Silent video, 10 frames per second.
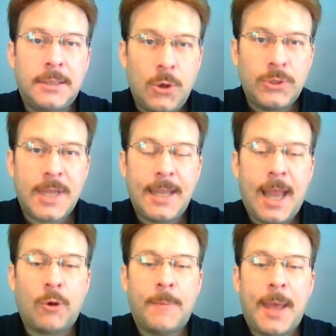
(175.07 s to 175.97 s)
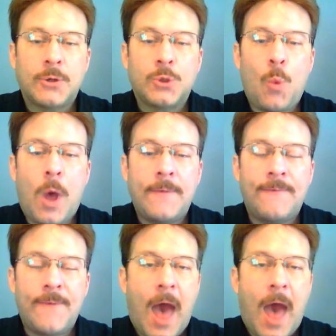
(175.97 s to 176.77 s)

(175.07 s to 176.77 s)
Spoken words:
those $10 bettors won